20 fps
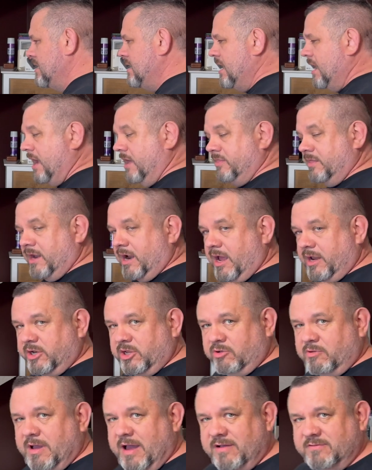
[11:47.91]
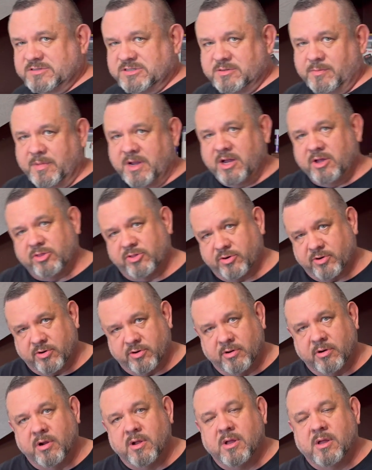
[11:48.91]
And then I do have some
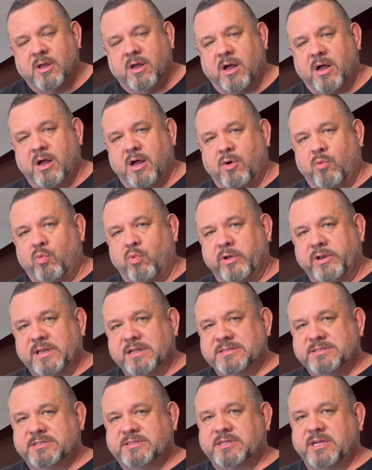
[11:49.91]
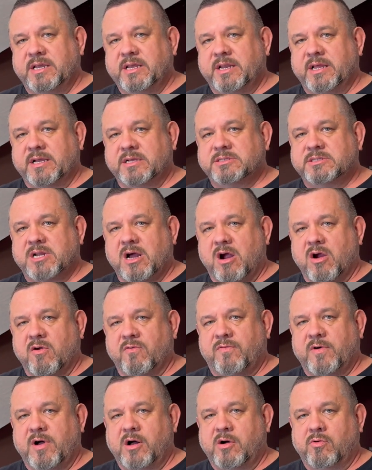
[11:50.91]
other Woodland Scenic
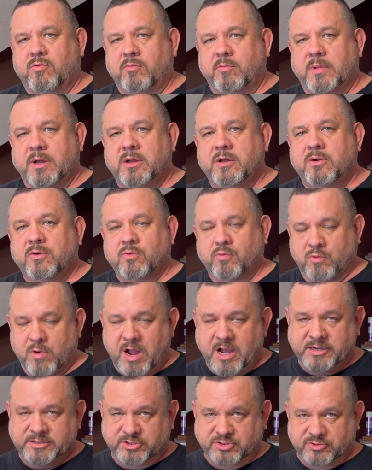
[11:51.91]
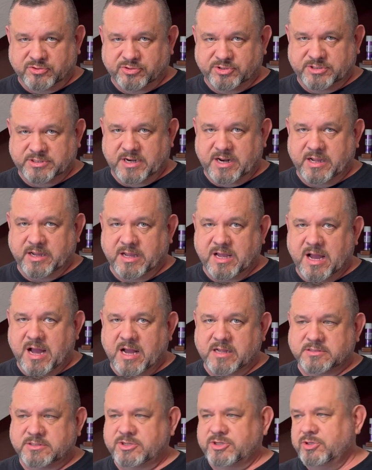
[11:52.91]
styrofoam risers that I
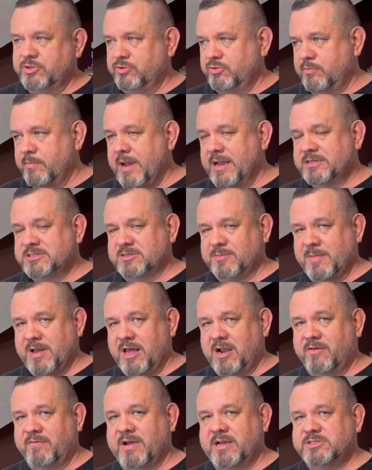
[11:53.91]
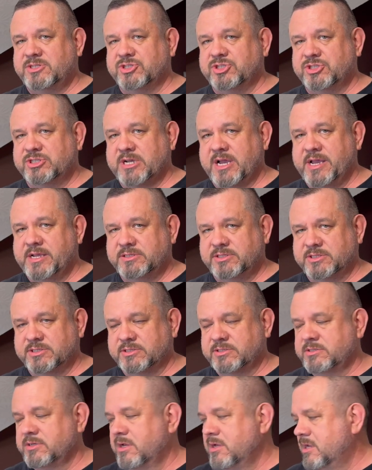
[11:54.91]
got to make some elevation
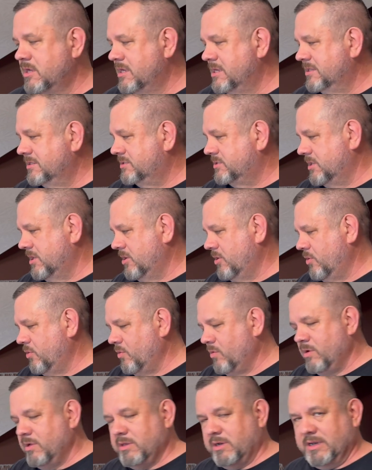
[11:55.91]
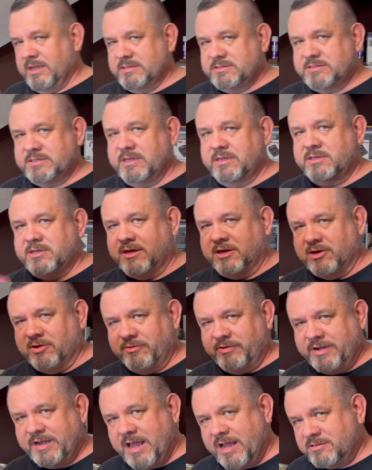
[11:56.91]
changes. So let's get to
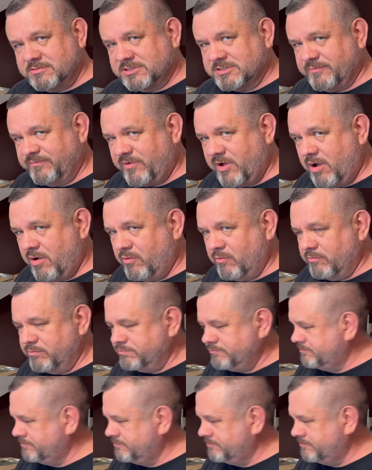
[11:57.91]
gluing down some foam.